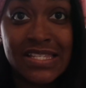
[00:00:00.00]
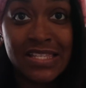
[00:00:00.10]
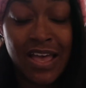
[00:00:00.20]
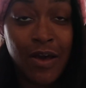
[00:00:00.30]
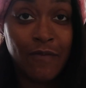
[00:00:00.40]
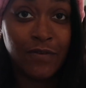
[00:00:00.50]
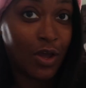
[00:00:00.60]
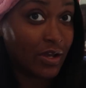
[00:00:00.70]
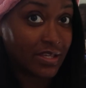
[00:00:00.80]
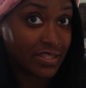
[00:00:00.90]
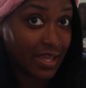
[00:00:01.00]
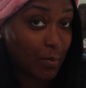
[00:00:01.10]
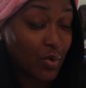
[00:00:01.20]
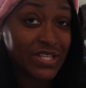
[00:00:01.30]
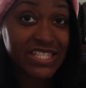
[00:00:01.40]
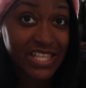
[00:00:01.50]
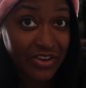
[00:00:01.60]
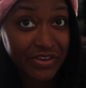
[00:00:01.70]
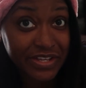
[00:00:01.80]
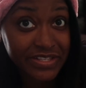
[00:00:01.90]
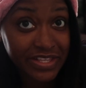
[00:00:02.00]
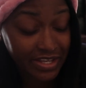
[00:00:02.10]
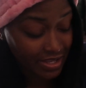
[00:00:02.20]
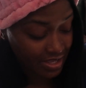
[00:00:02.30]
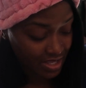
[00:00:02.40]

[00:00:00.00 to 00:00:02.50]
this vlogging thing more seriously.